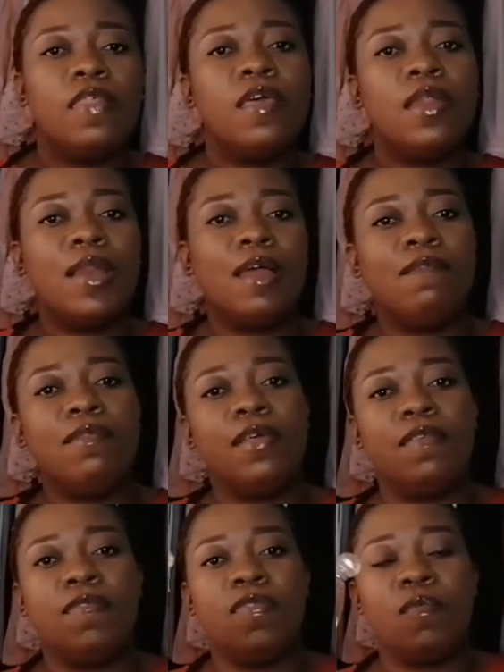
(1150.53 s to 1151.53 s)
then
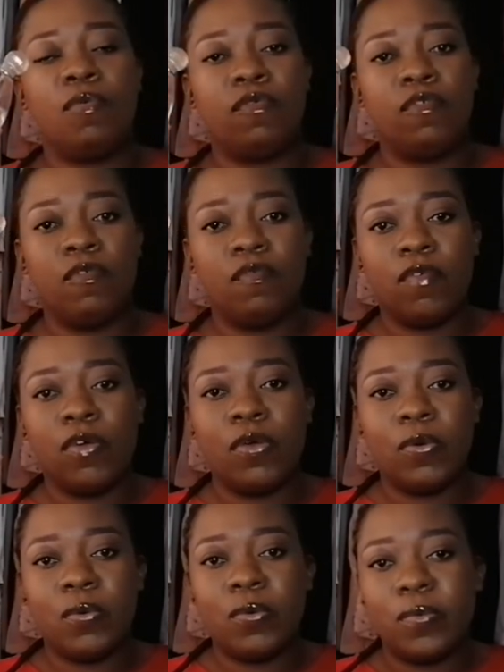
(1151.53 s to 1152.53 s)
Lovely is the perfume for
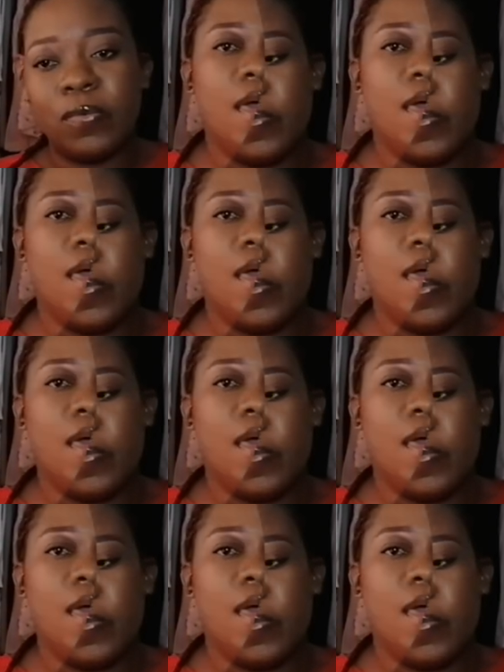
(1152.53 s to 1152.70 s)
you.